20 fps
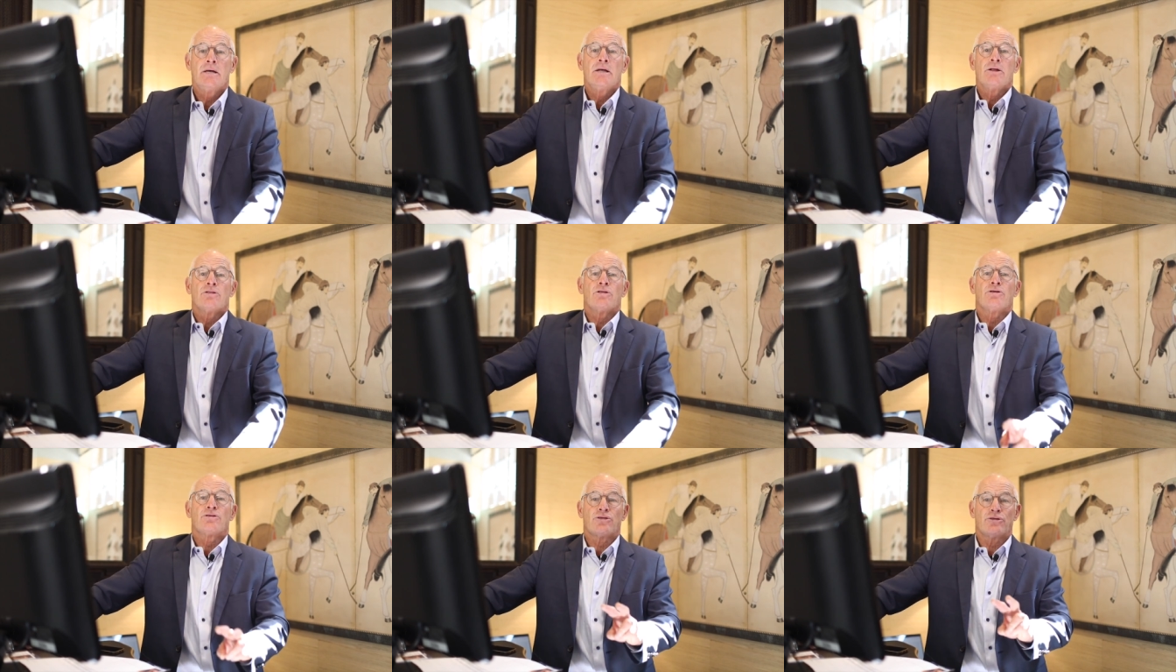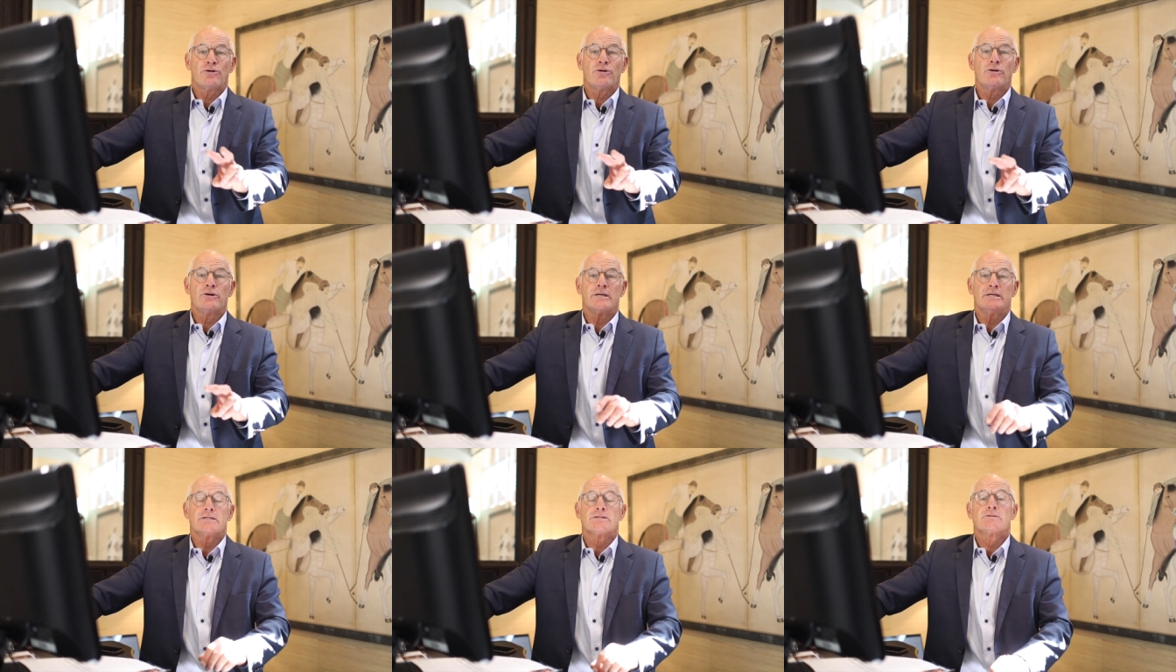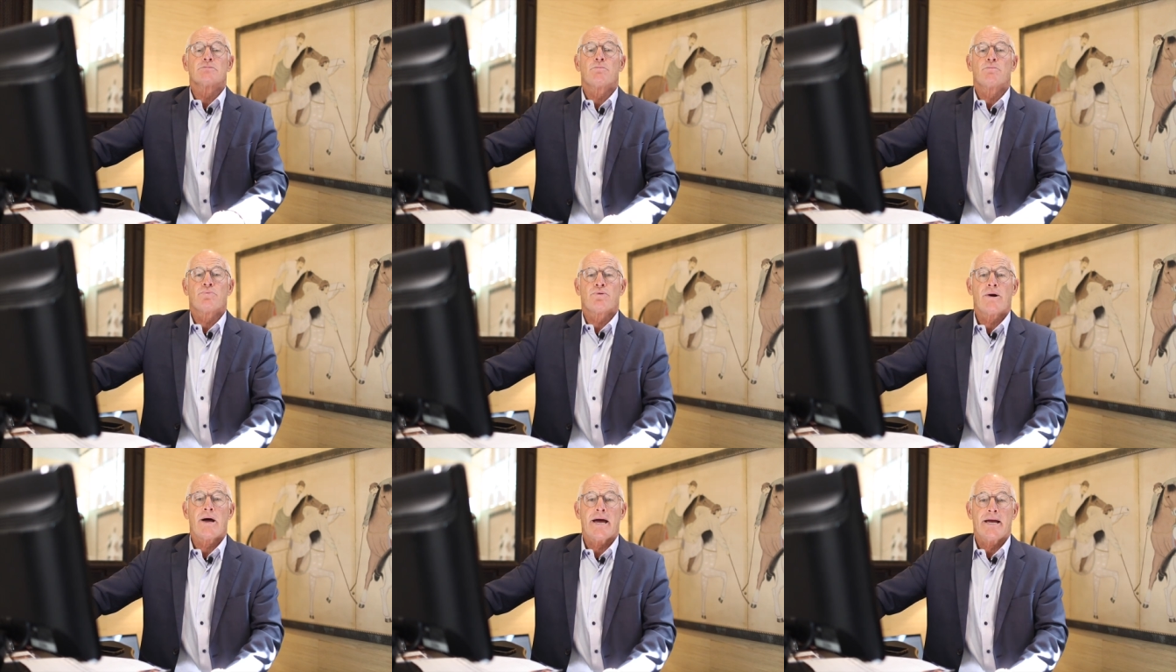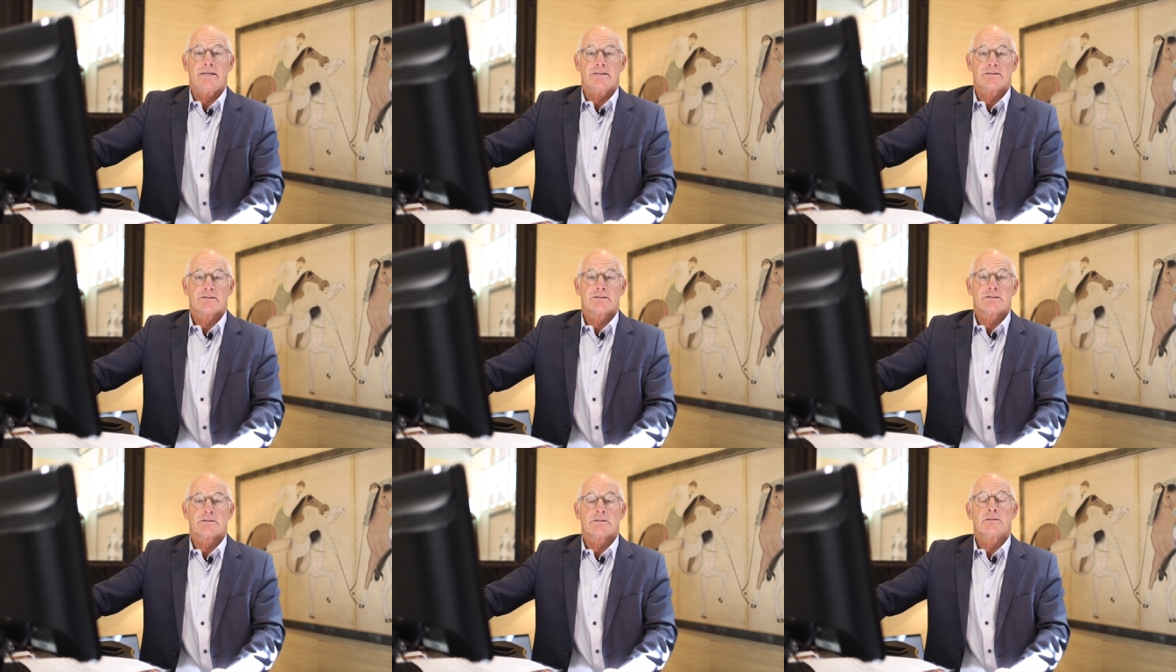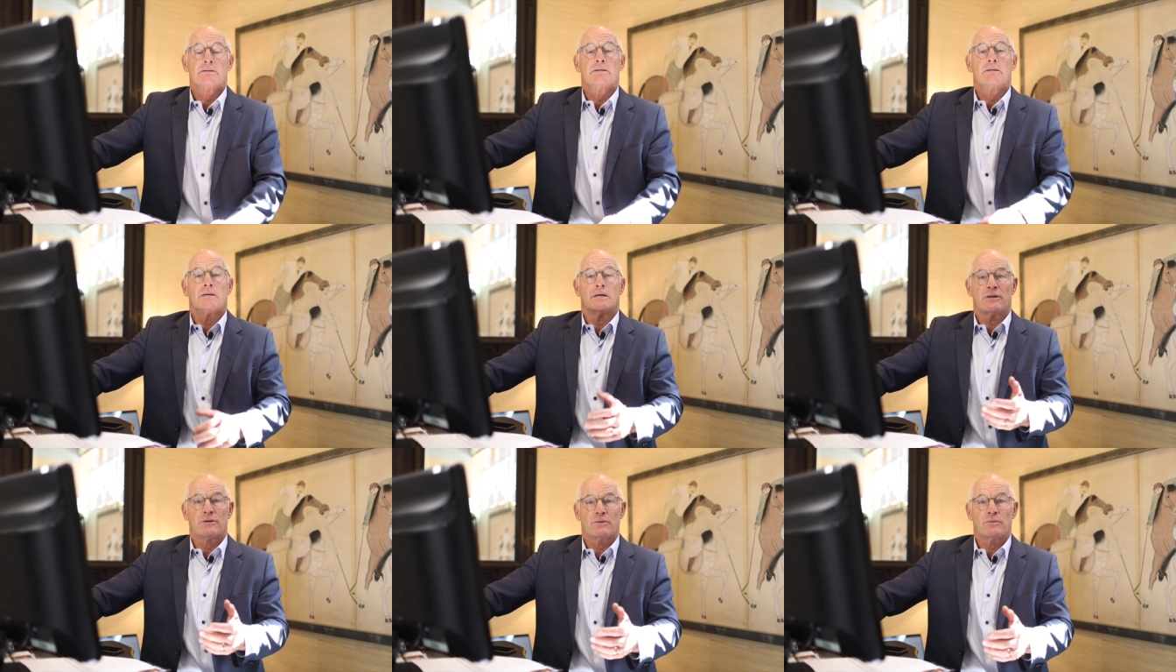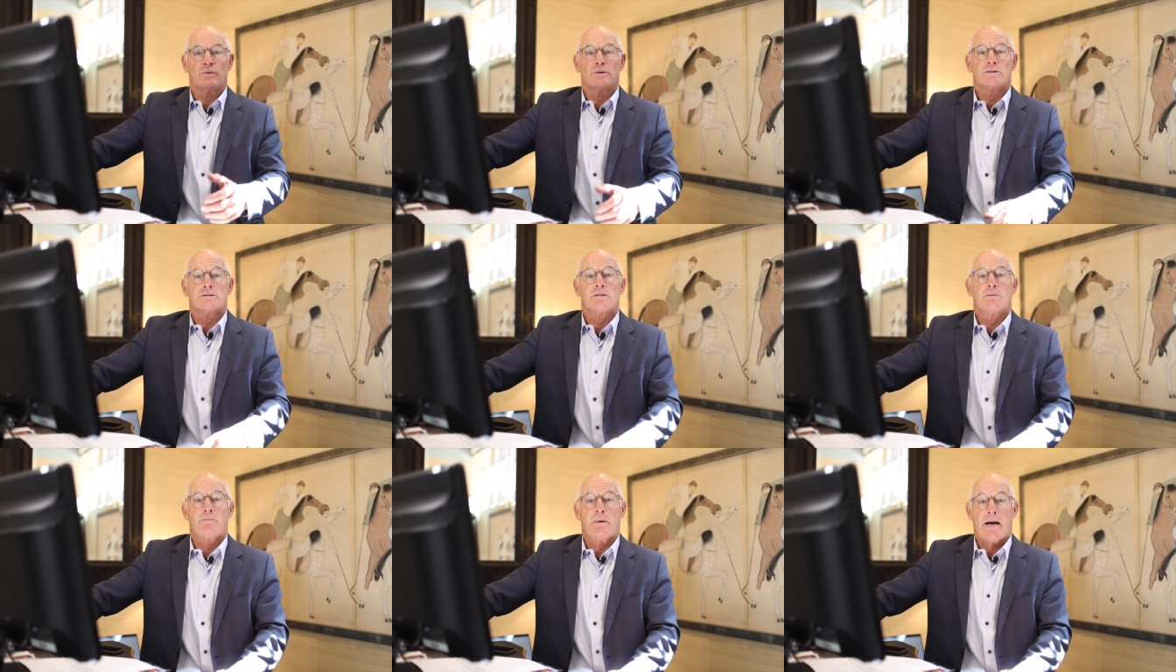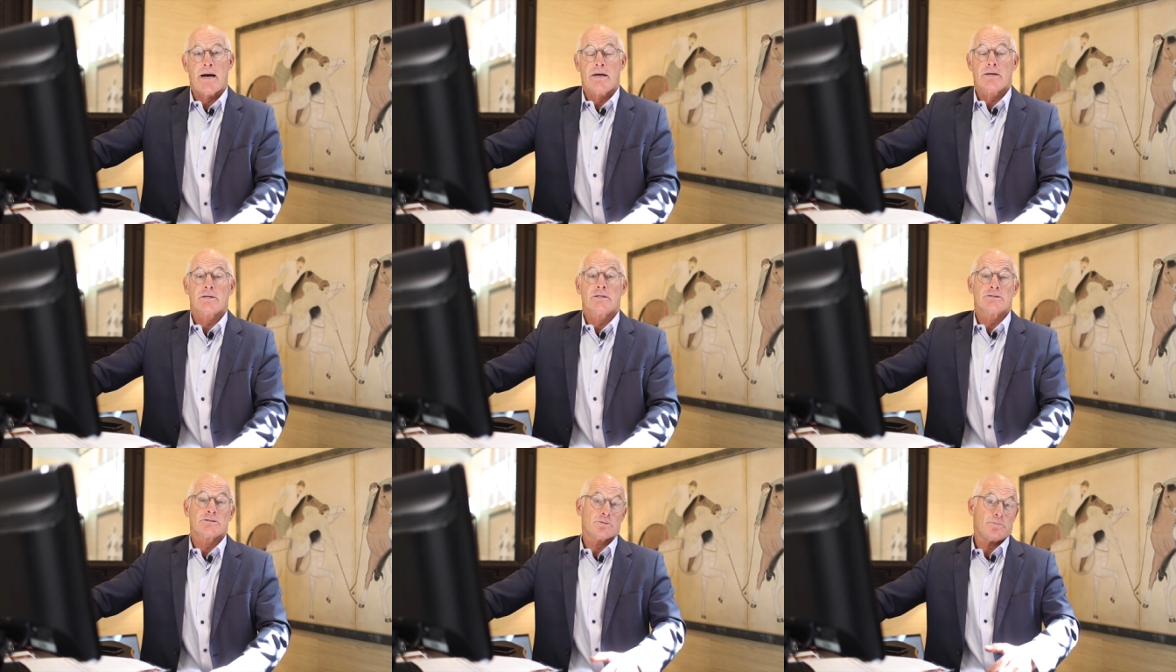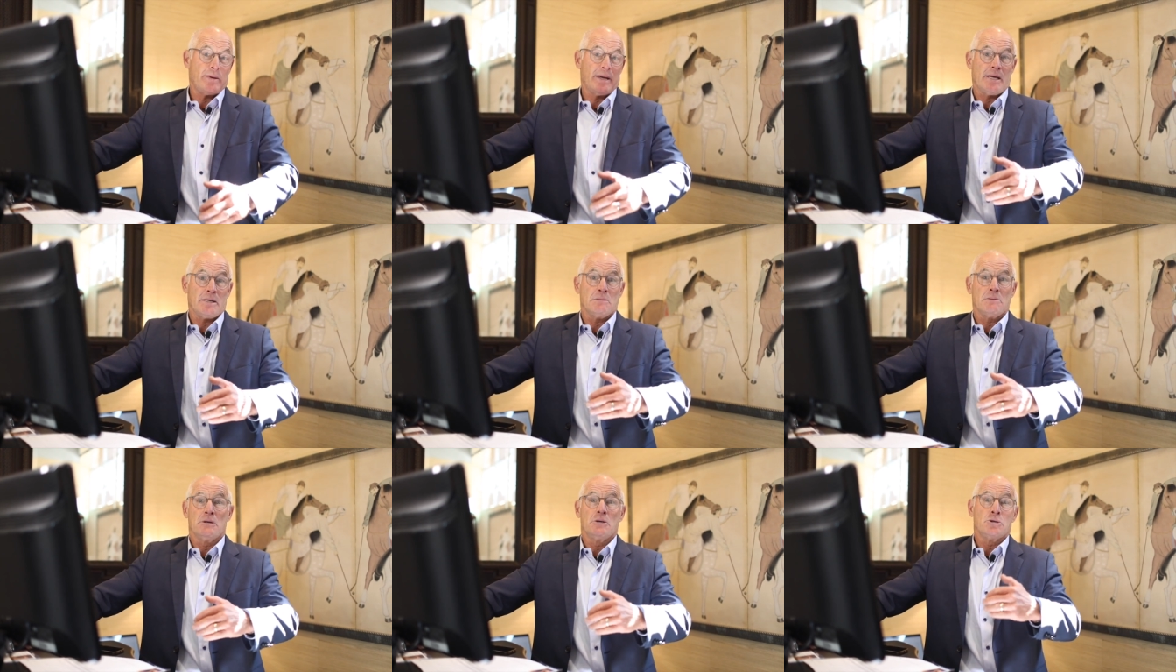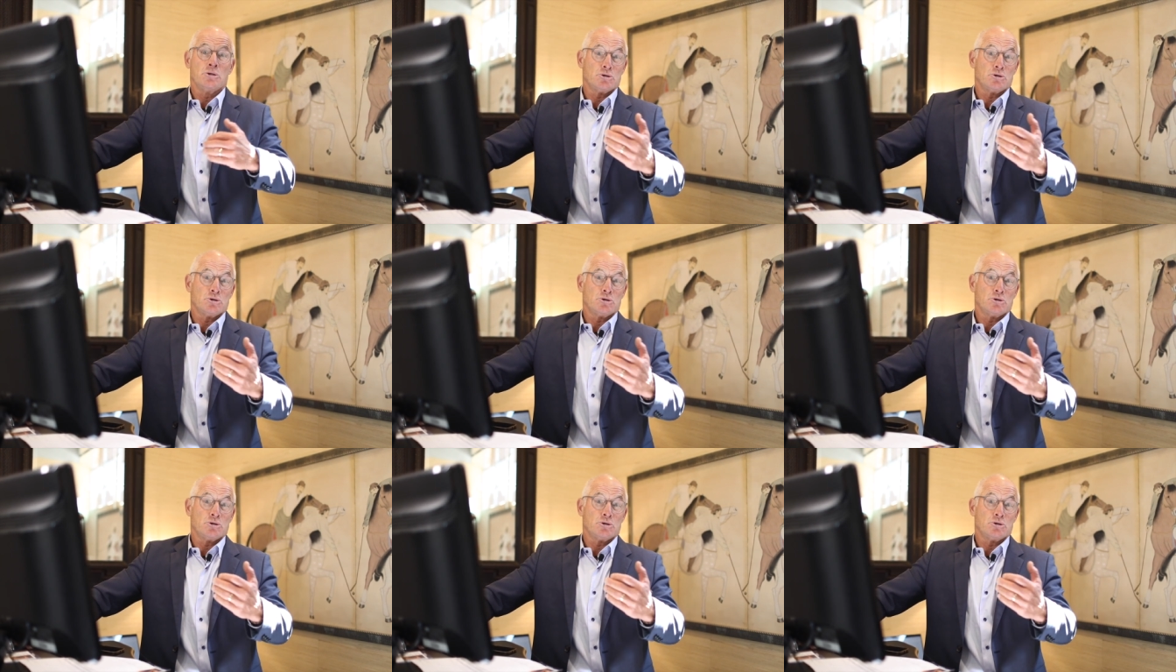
The third is price. In other words, a buyer could spend